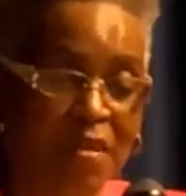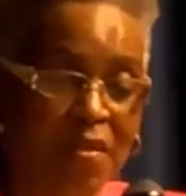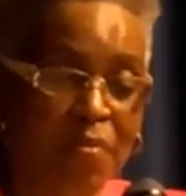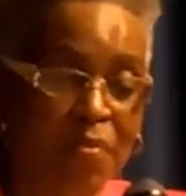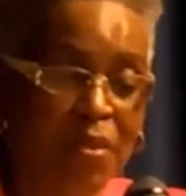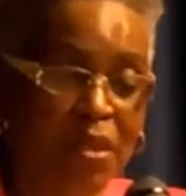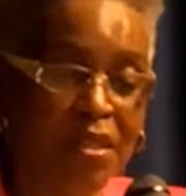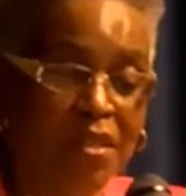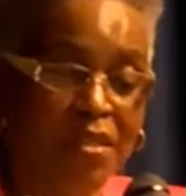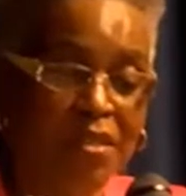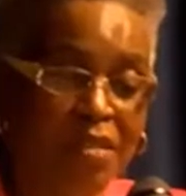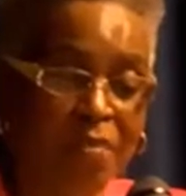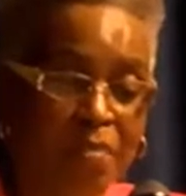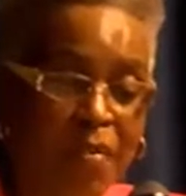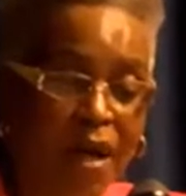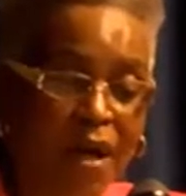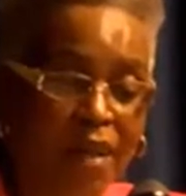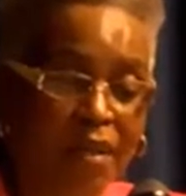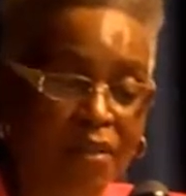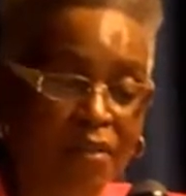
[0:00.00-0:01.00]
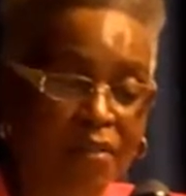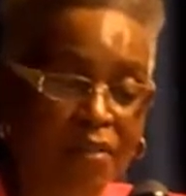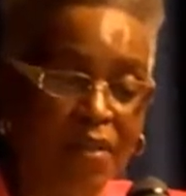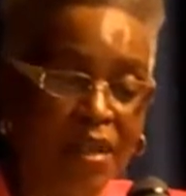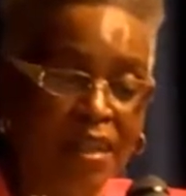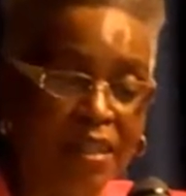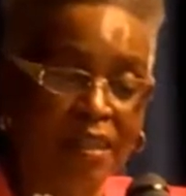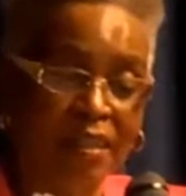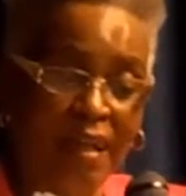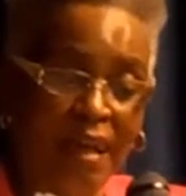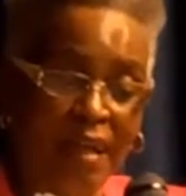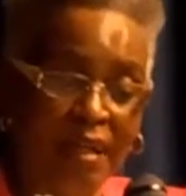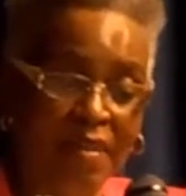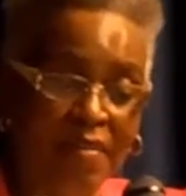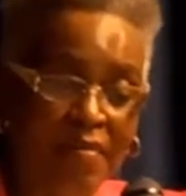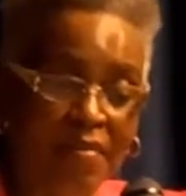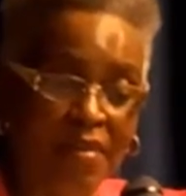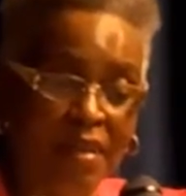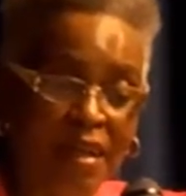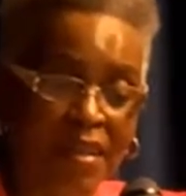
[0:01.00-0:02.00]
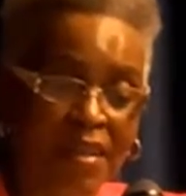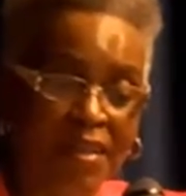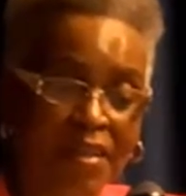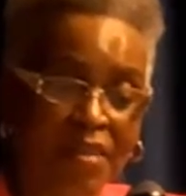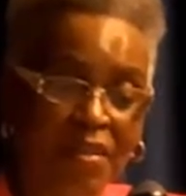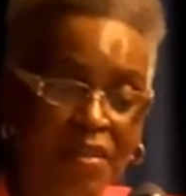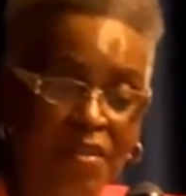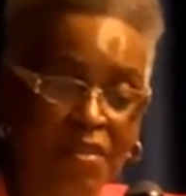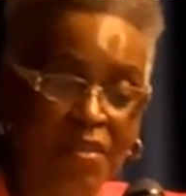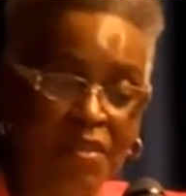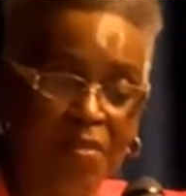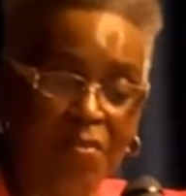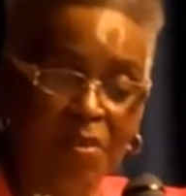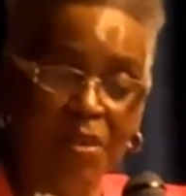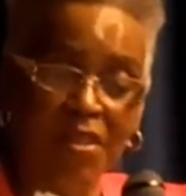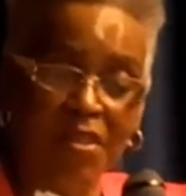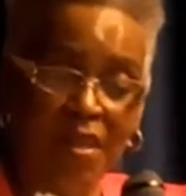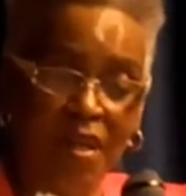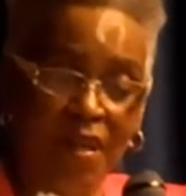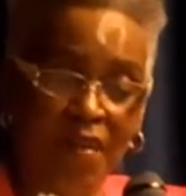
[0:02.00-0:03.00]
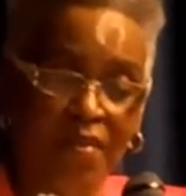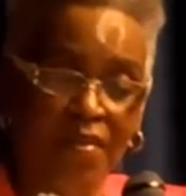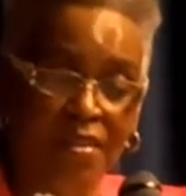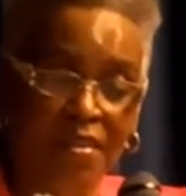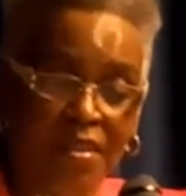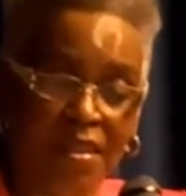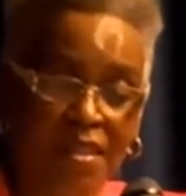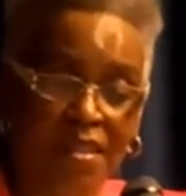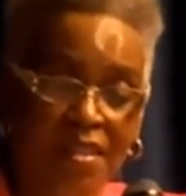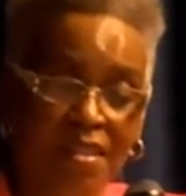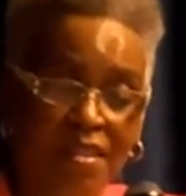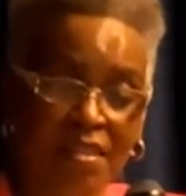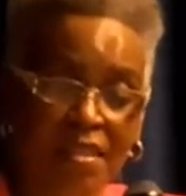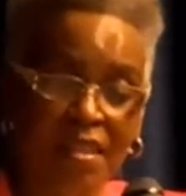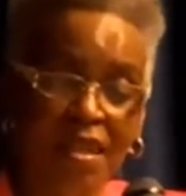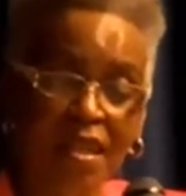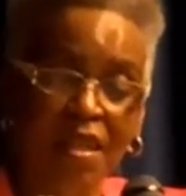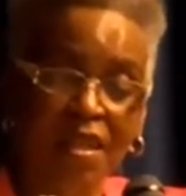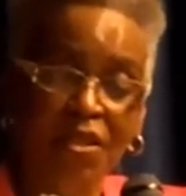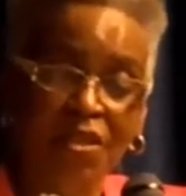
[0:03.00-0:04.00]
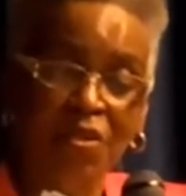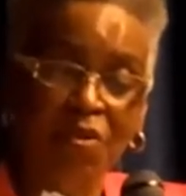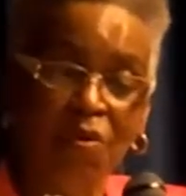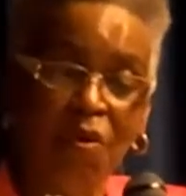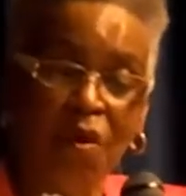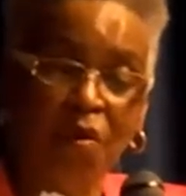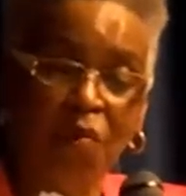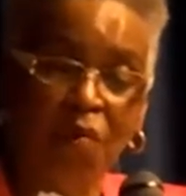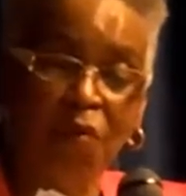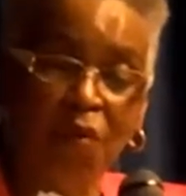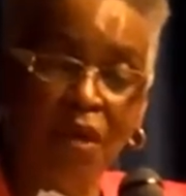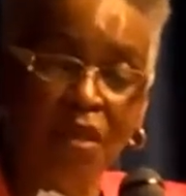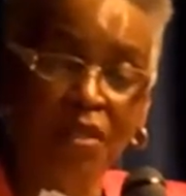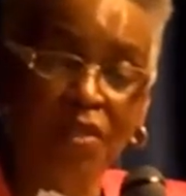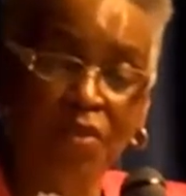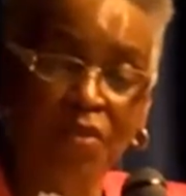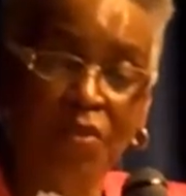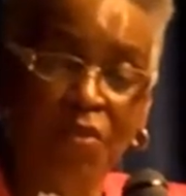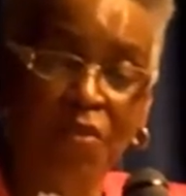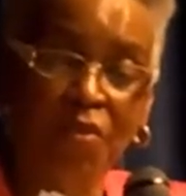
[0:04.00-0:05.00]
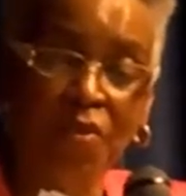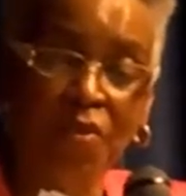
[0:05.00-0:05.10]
Brenda's motto in life and encouragement to others is, you are what you